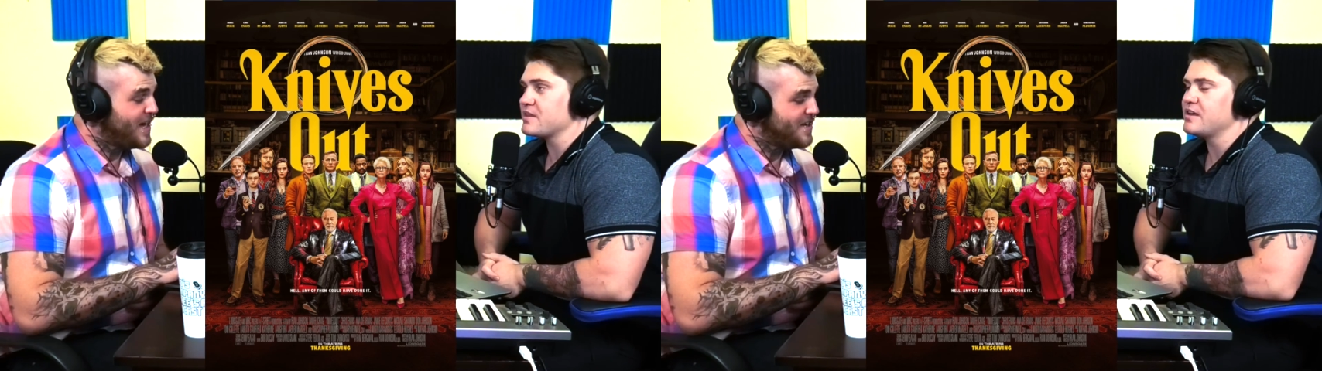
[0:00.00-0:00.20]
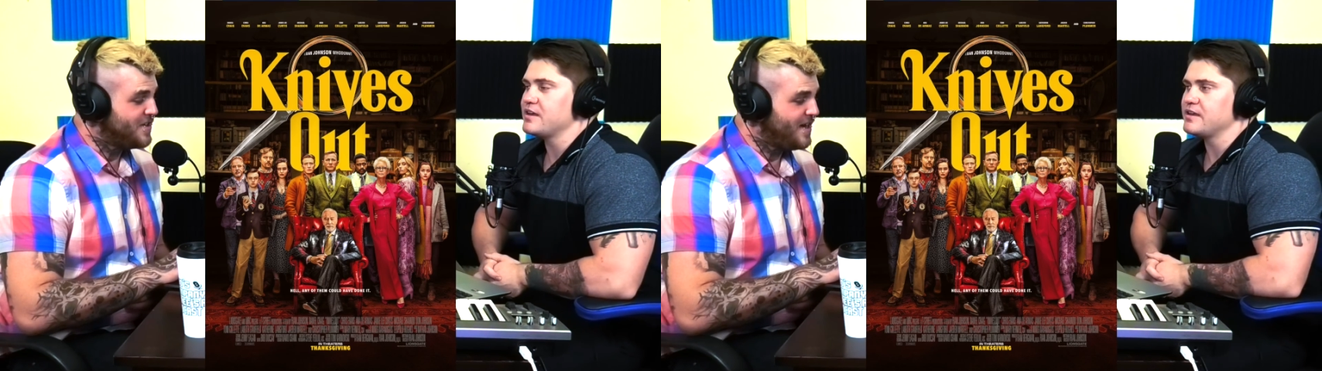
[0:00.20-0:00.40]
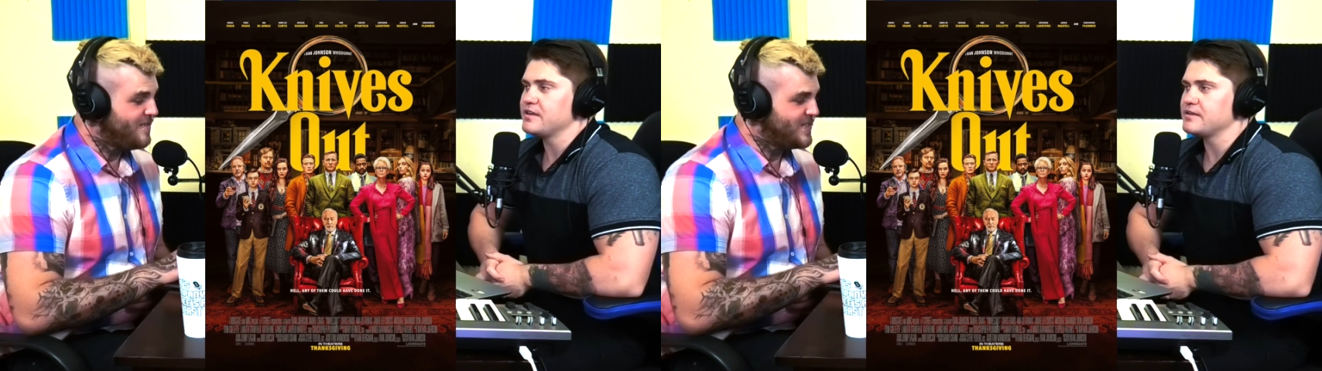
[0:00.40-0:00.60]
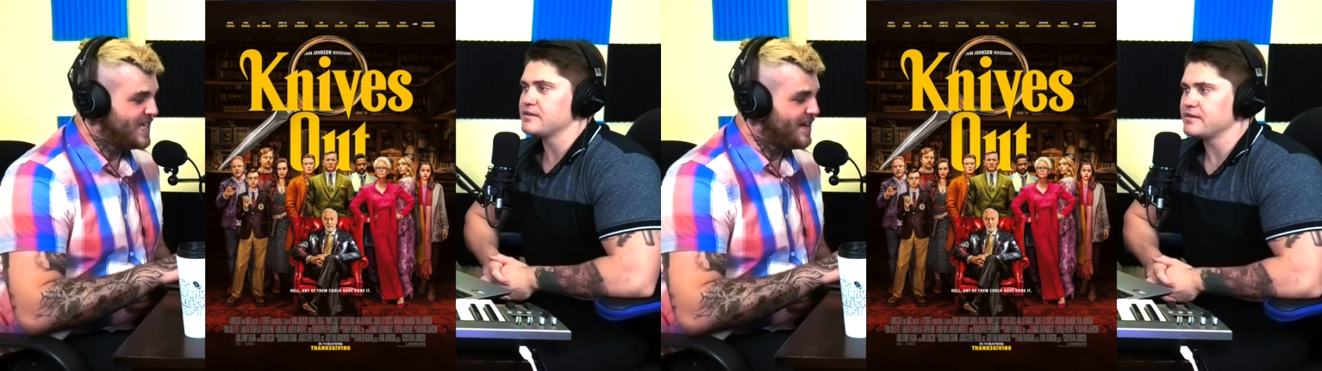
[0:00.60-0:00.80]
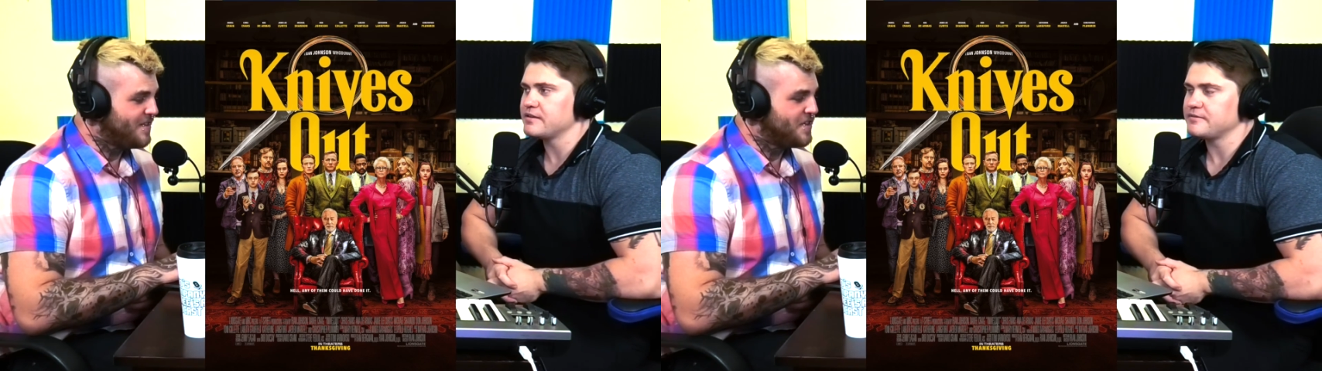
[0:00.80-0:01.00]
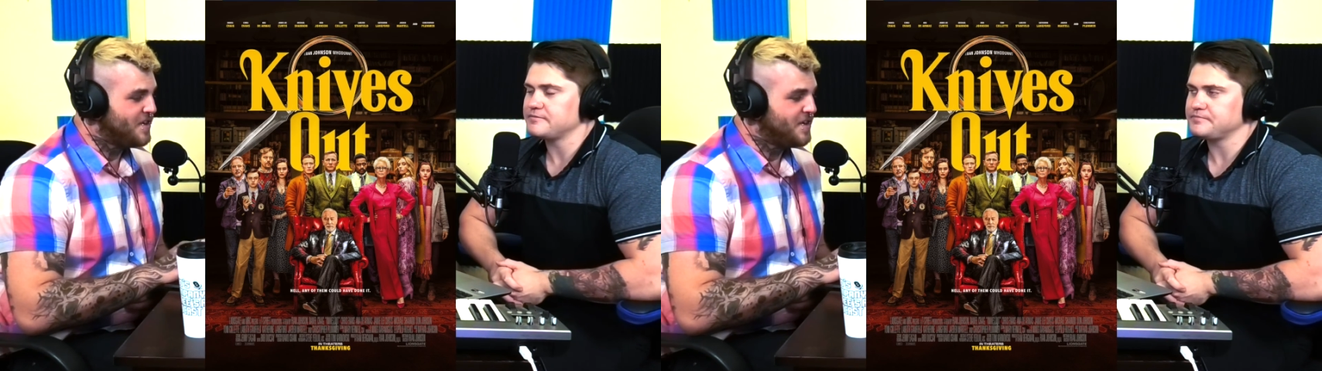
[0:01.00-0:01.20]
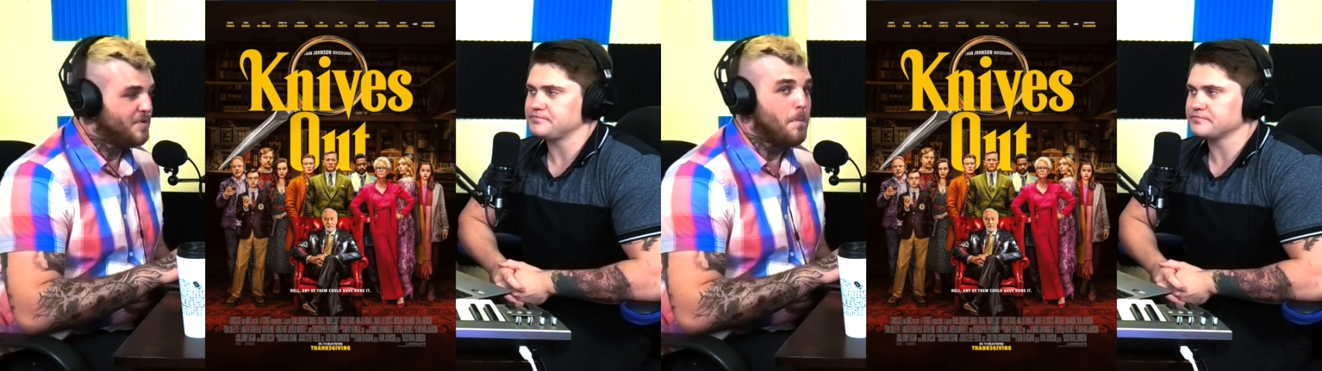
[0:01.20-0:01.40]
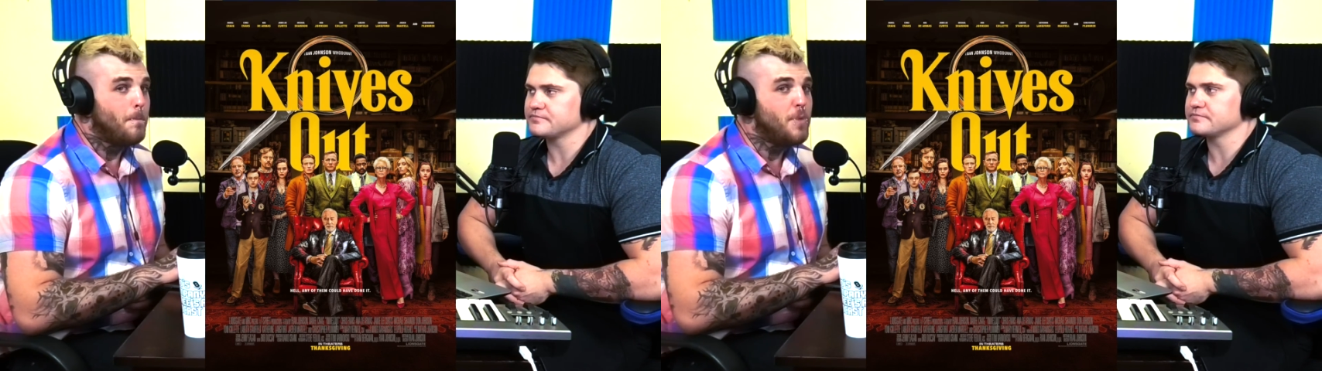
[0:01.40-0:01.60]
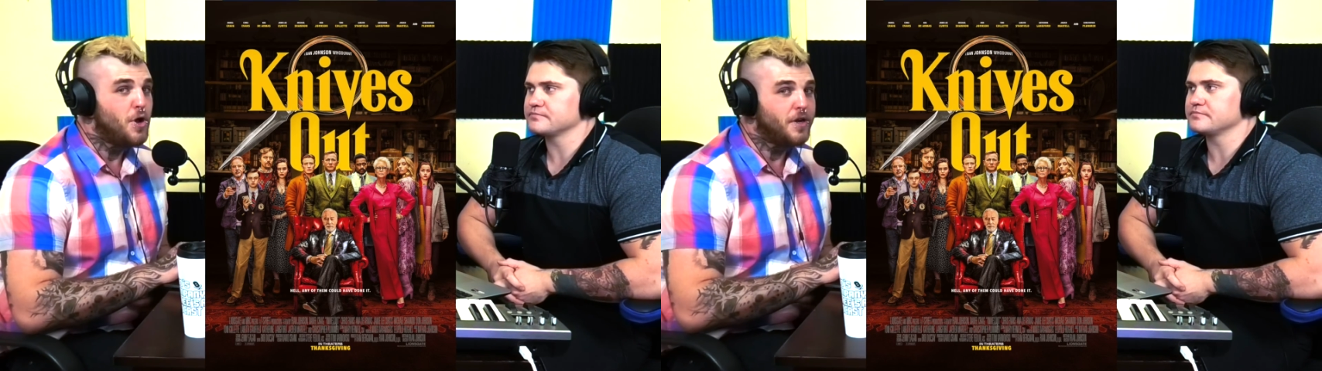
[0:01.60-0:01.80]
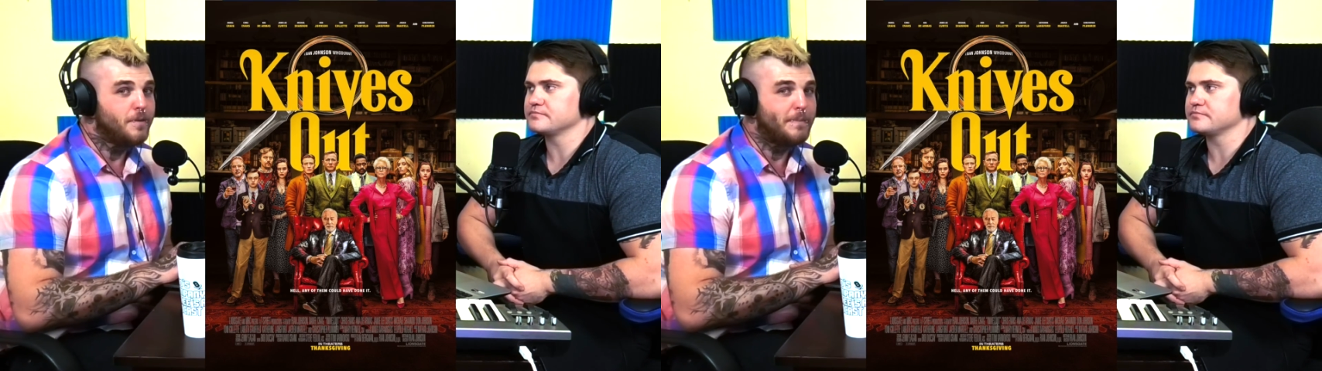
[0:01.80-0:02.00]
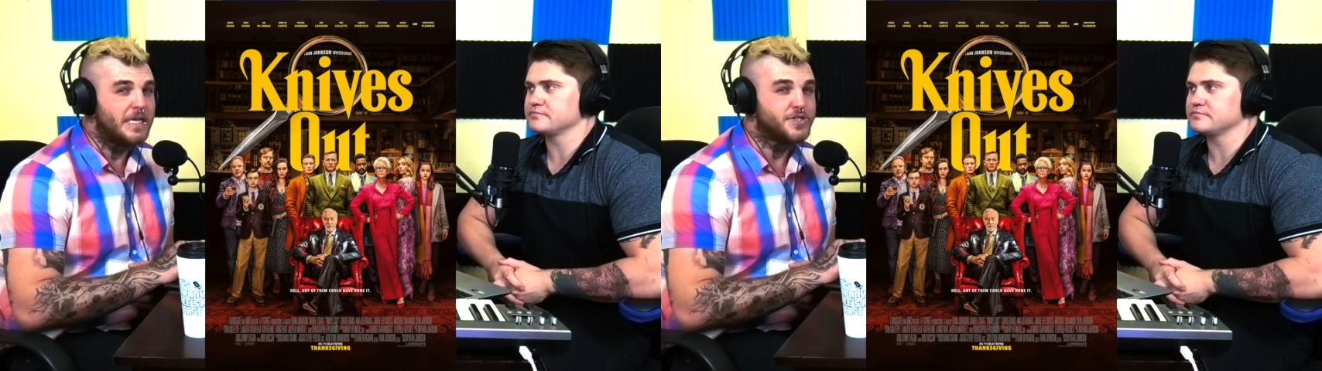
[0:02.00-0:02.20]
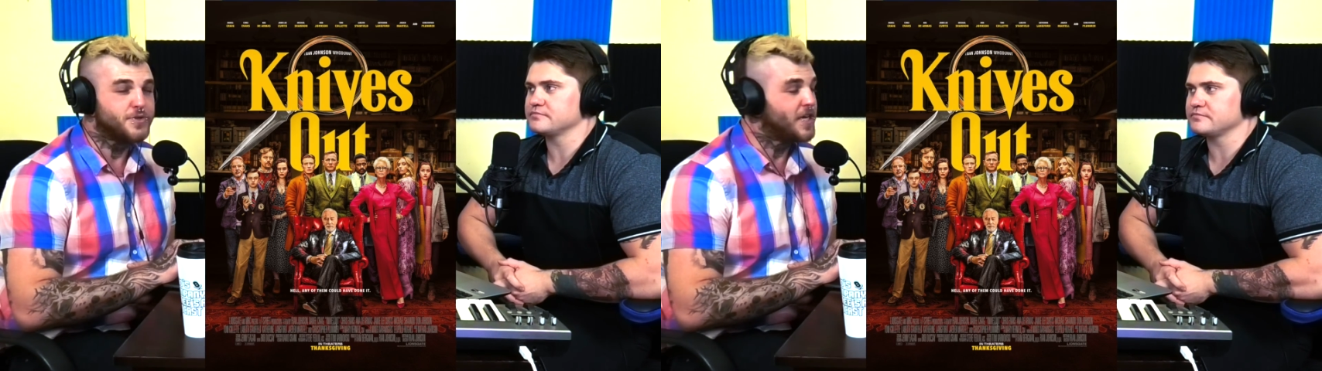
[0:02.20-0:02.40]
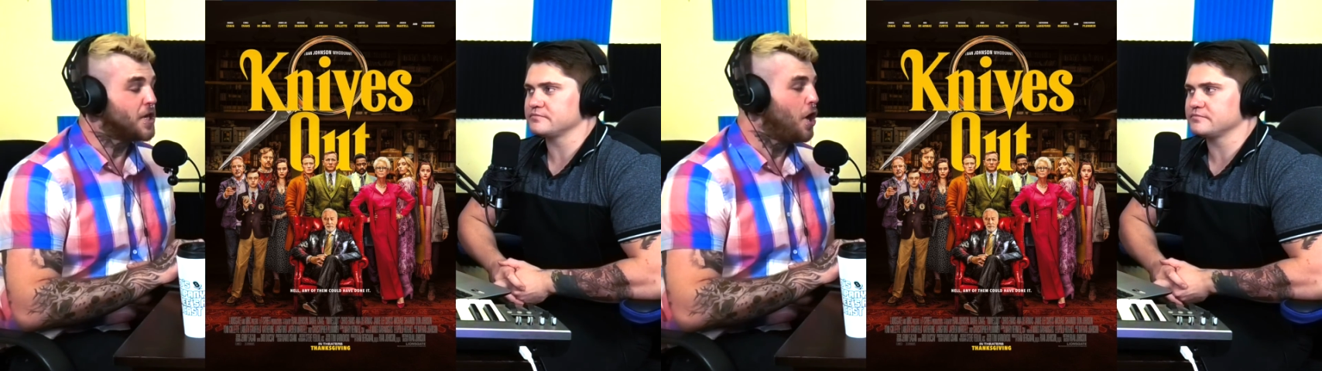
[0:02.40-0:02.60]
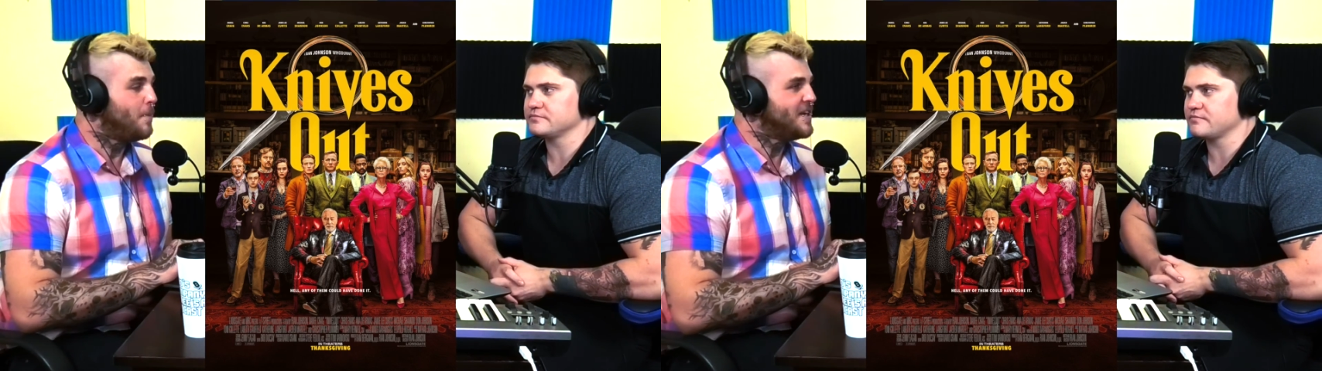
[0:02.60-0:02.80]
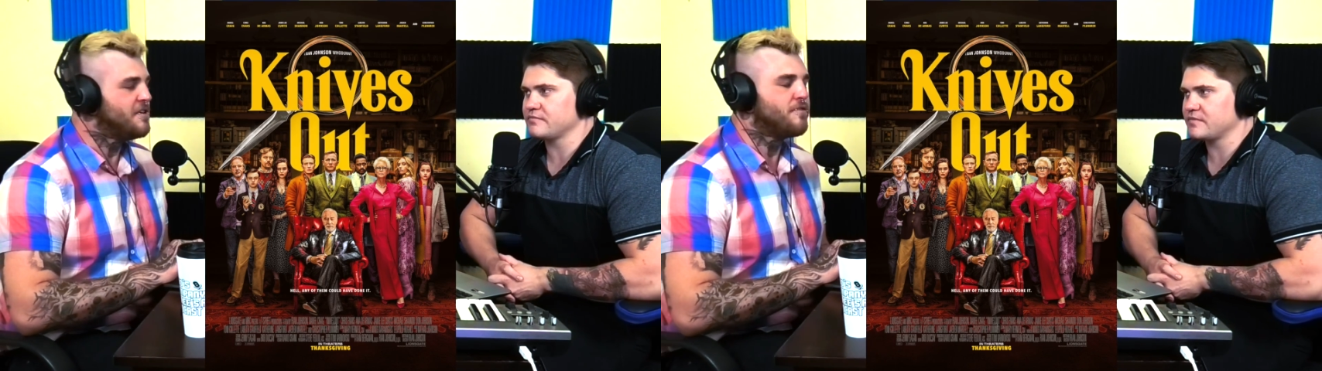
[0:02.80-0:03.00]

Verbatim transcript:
Speaker 1: right. Knives Out, the murder mystery comedy